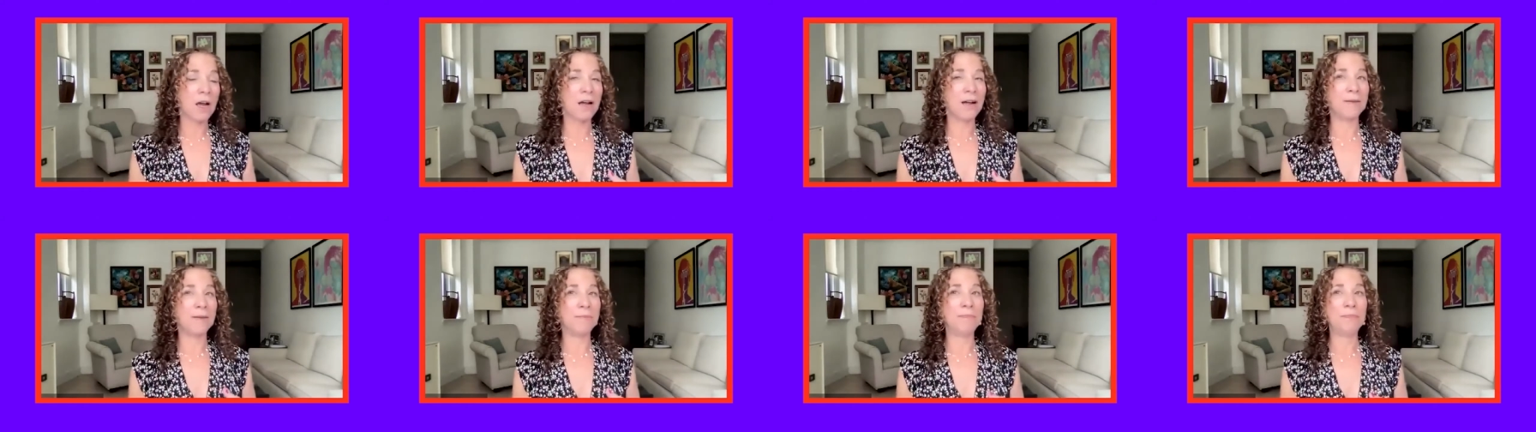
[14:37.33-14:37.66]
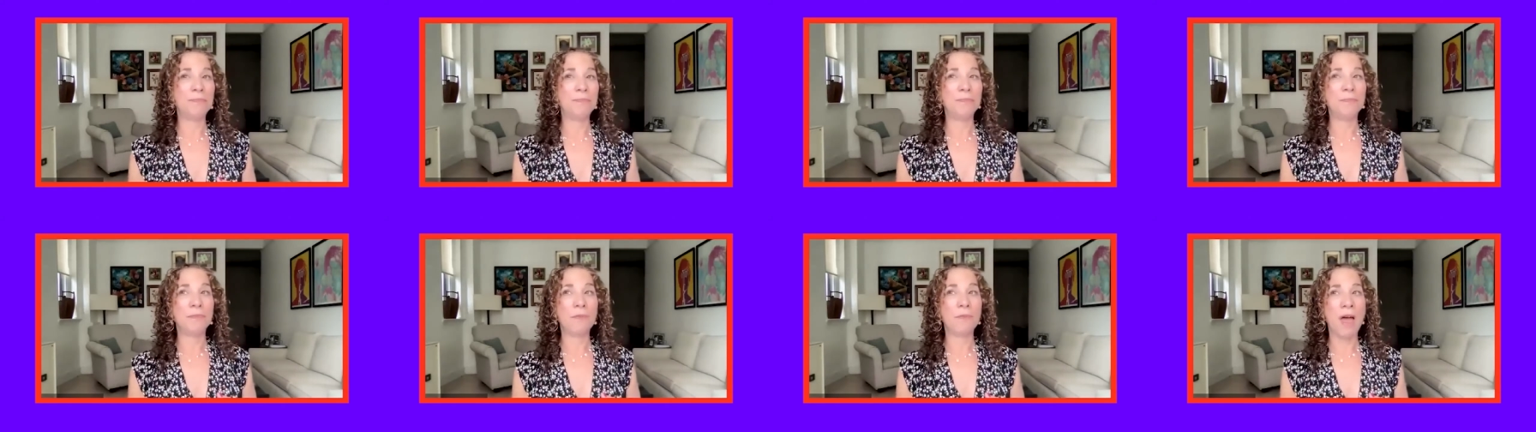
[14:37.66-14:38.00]

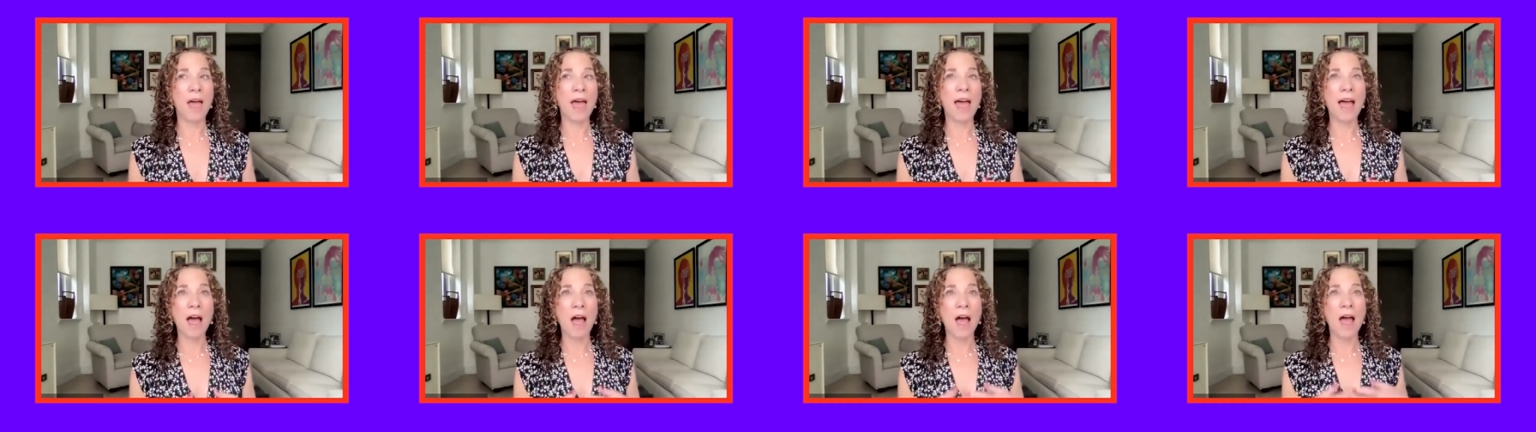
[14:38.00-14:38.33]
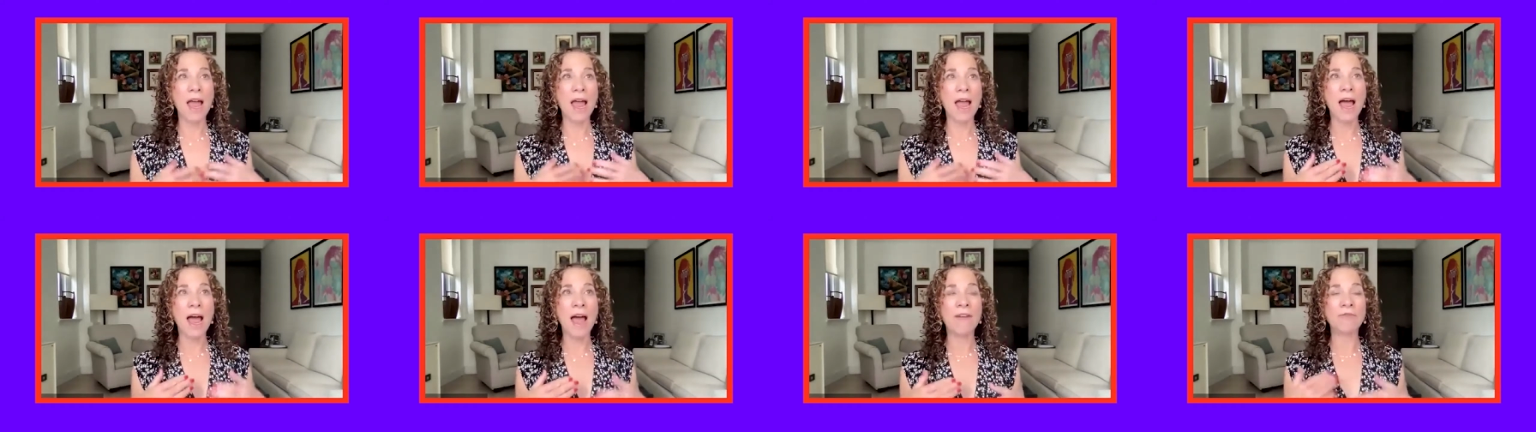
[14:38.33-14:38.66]
Um,
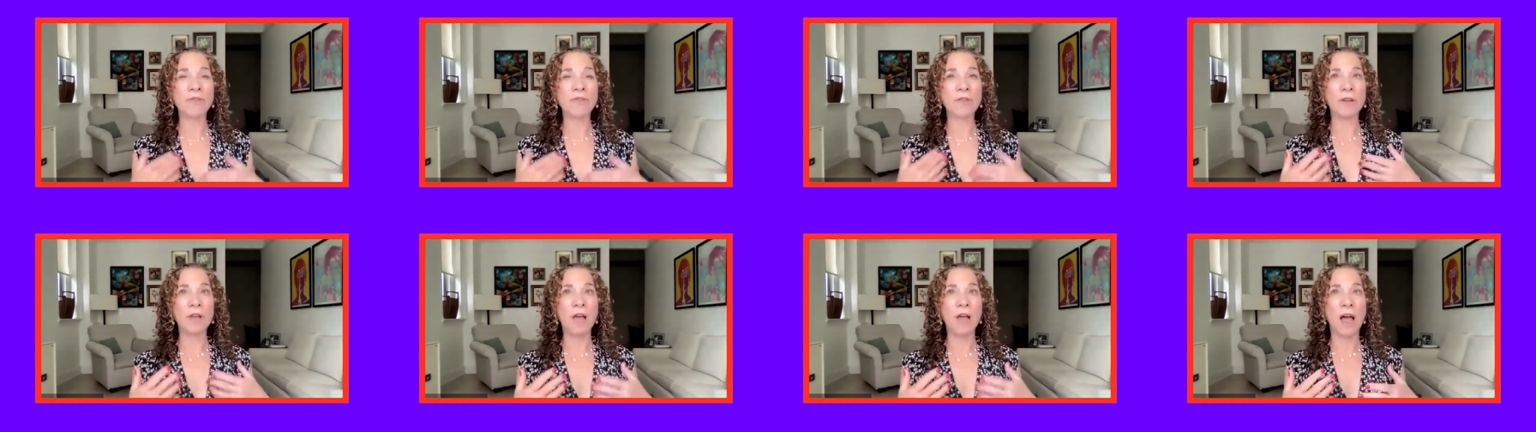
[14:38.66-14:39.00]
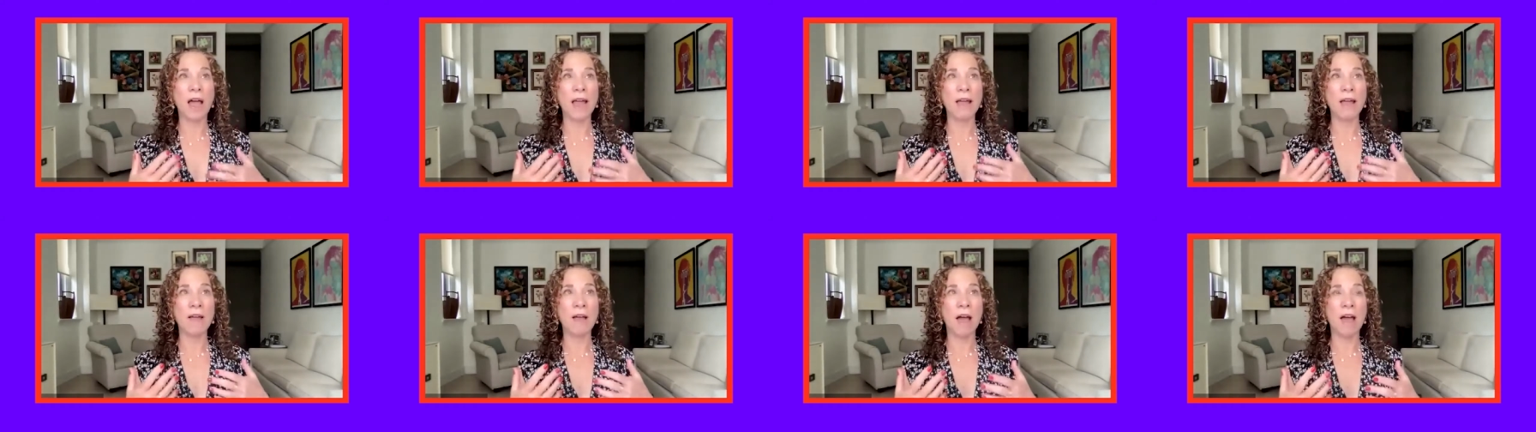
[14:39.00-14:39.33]
ha- I have to,
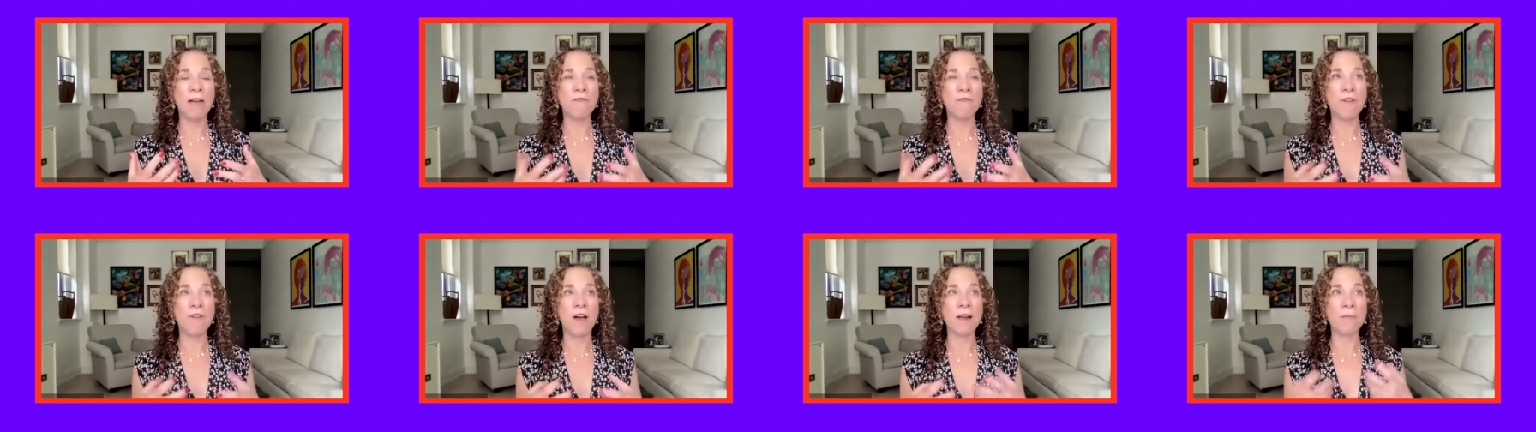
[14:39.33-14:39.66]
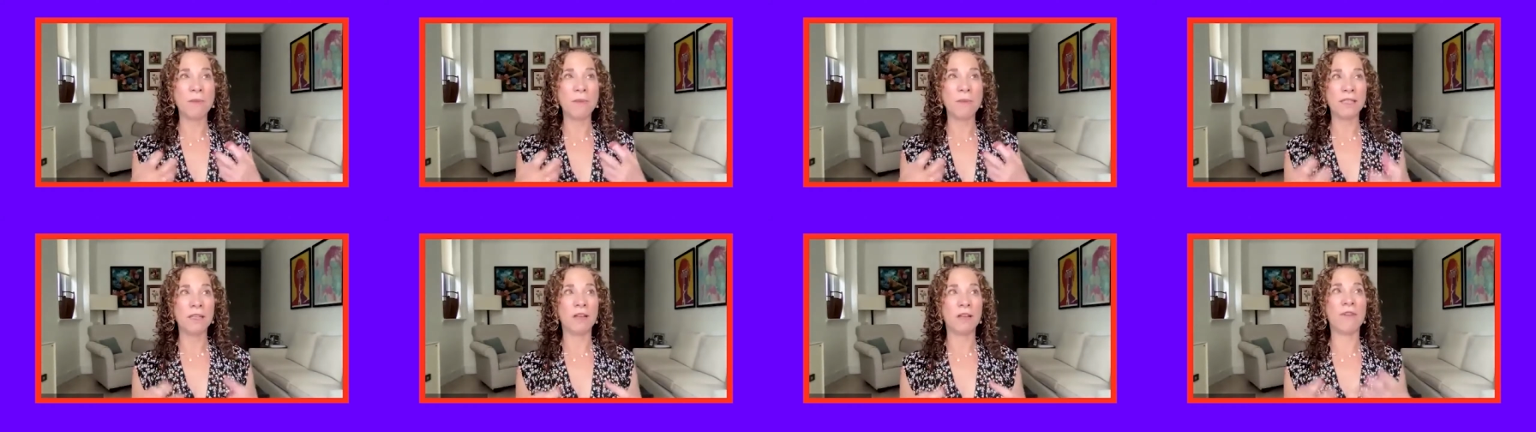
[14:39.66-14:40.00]
I, I
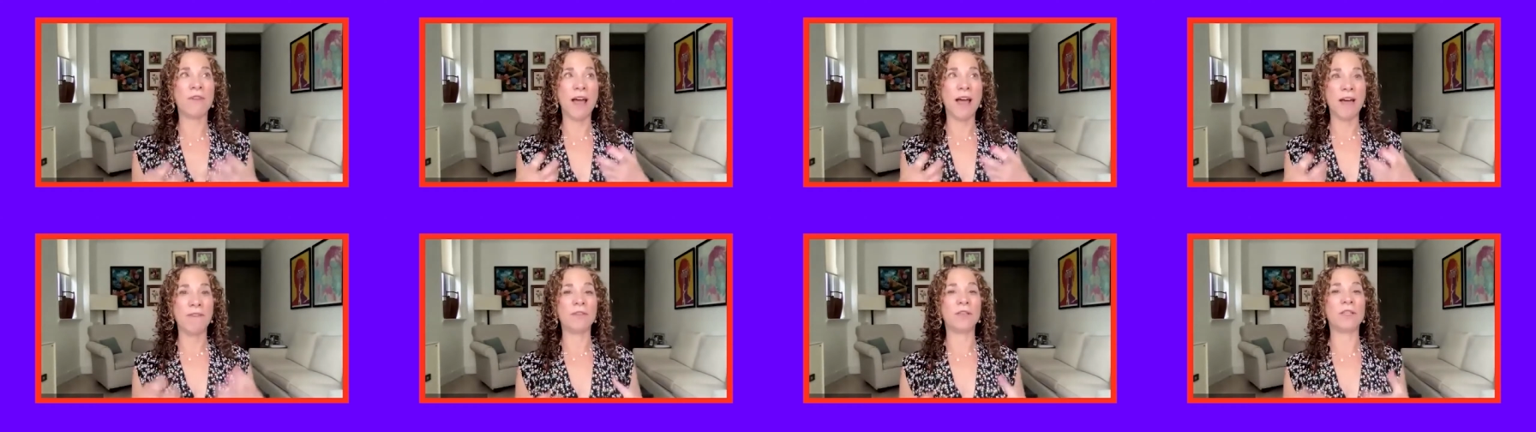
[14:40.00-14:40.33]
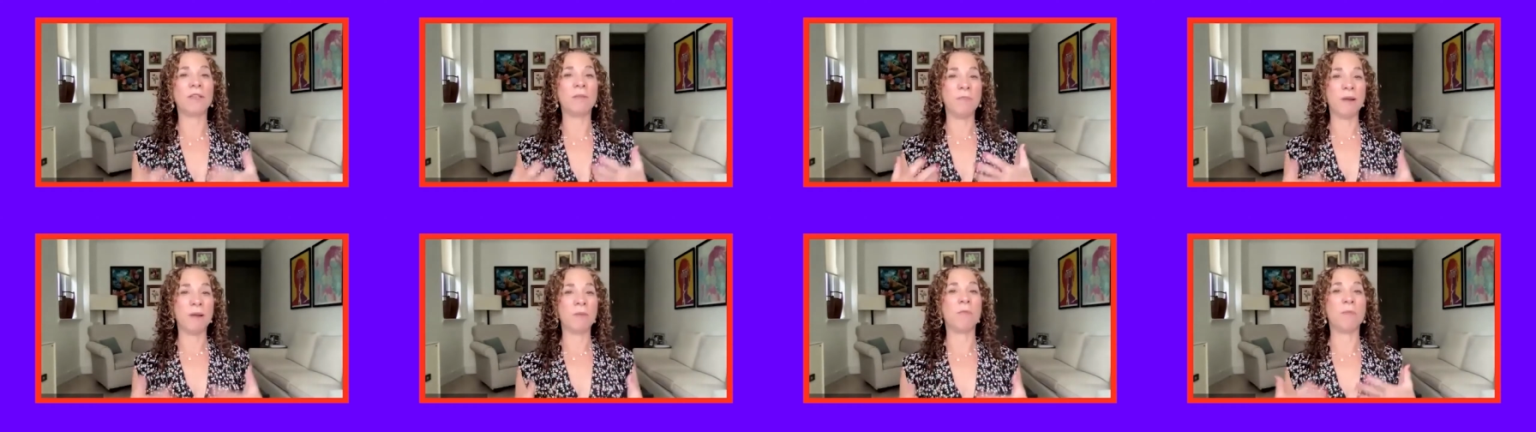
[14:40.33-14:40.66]
find myself
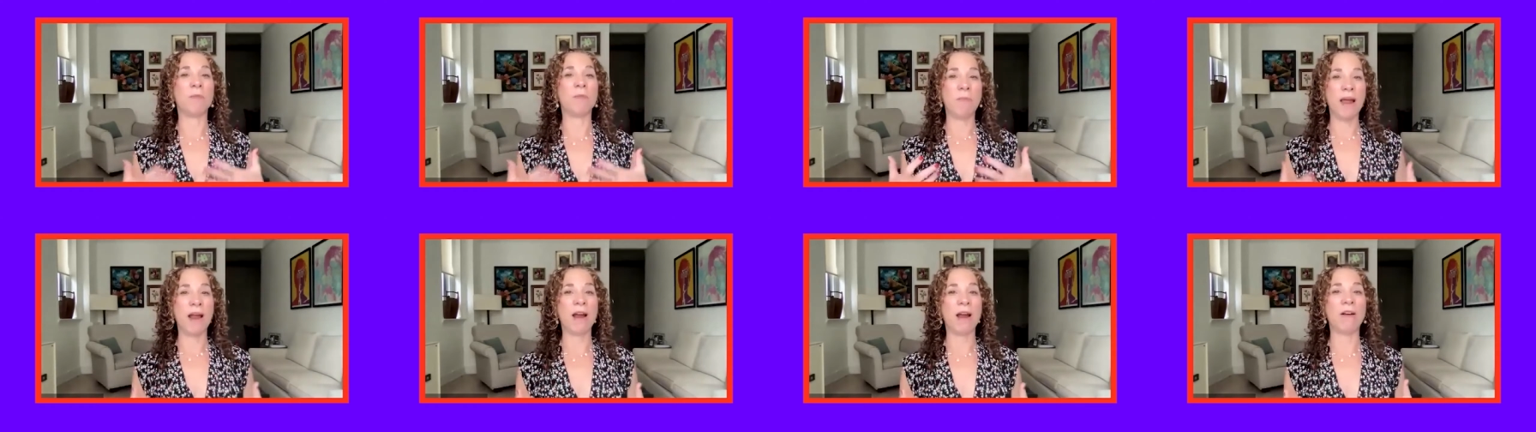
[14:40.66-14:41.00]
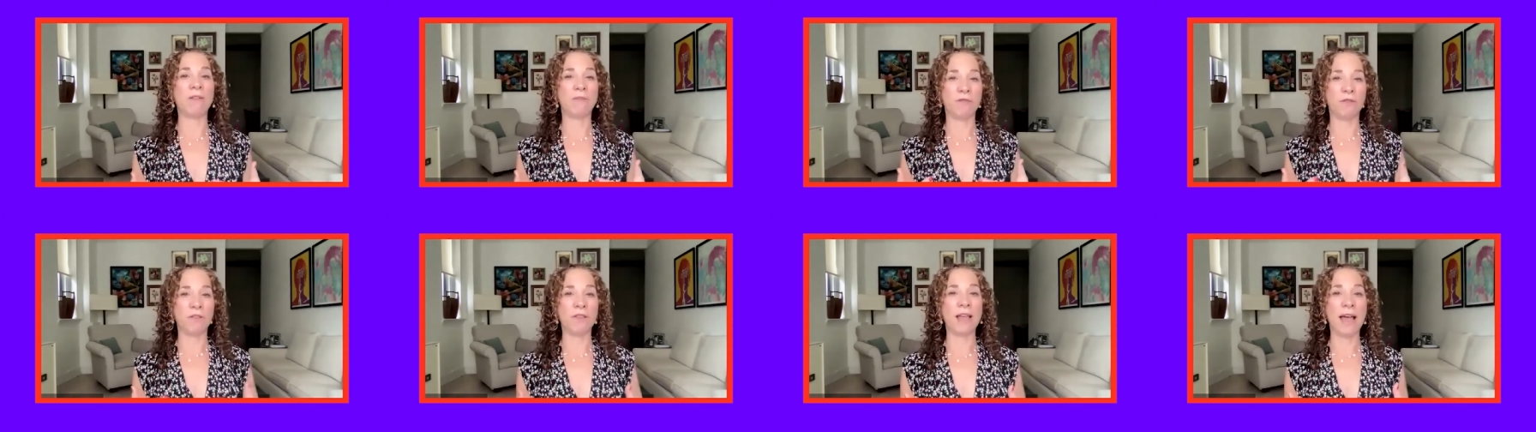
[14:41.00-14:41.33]
having to be
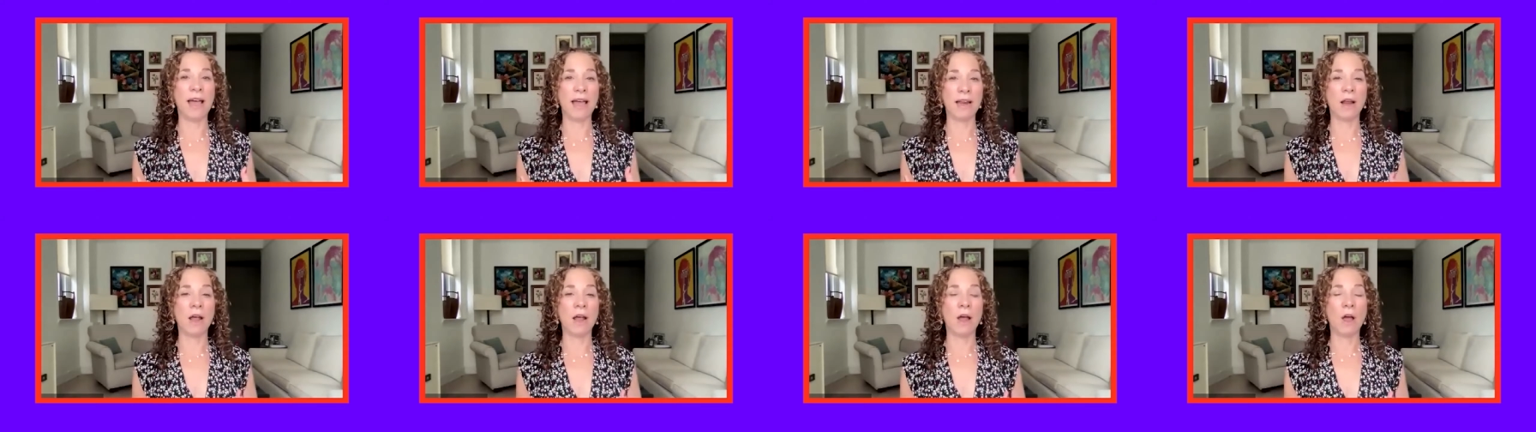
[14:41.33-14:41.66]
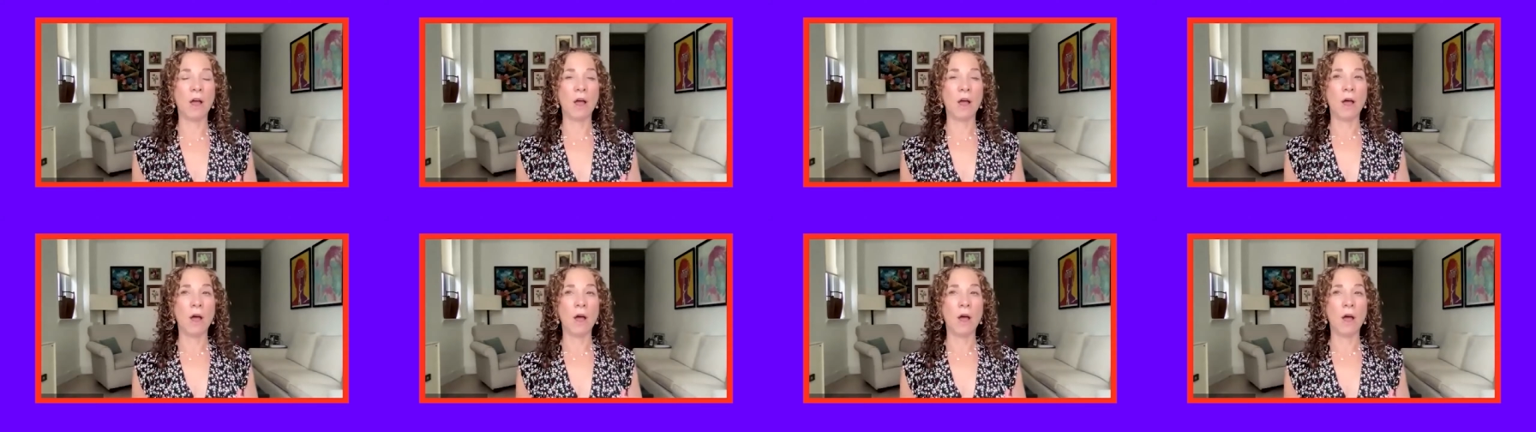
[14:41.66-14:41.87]
prepared for that.